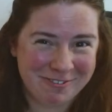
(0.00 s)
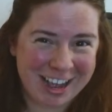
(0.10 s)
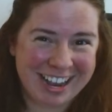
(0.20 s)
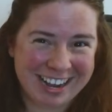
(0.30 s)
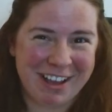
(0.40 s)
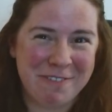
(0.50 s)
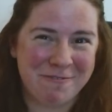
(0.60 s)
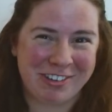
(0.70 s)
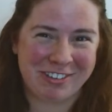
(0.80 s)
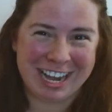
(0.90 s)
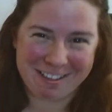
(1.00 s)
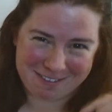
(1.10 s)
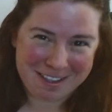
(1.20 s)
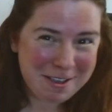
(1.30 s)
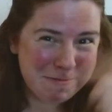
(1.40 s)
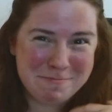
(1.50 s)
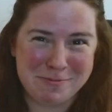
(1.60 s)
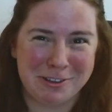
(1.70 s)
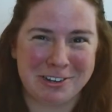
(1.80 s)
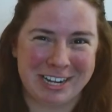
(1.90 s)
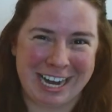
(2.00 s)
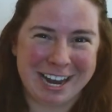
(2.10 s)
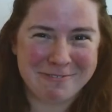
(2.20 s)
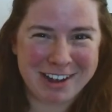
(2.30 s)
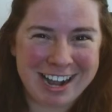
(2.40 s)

but my vision is blurry in one